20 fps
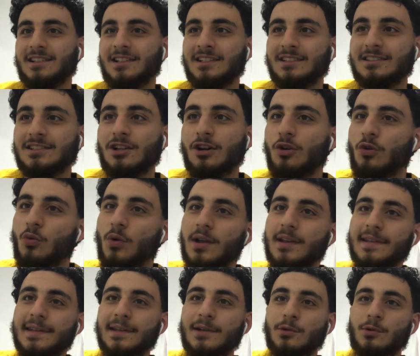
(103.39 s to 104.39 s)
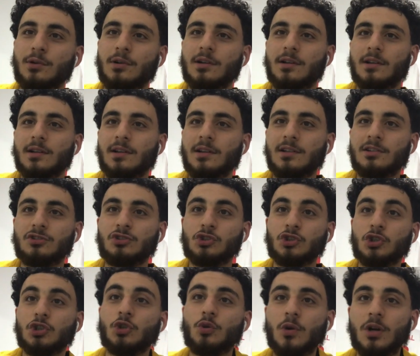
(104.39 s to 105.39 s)
Let's go. 1-0.
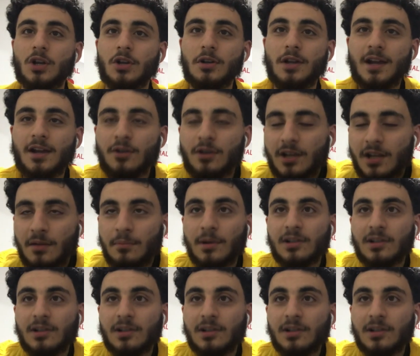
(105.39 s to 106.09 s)
2-1 on aggregate.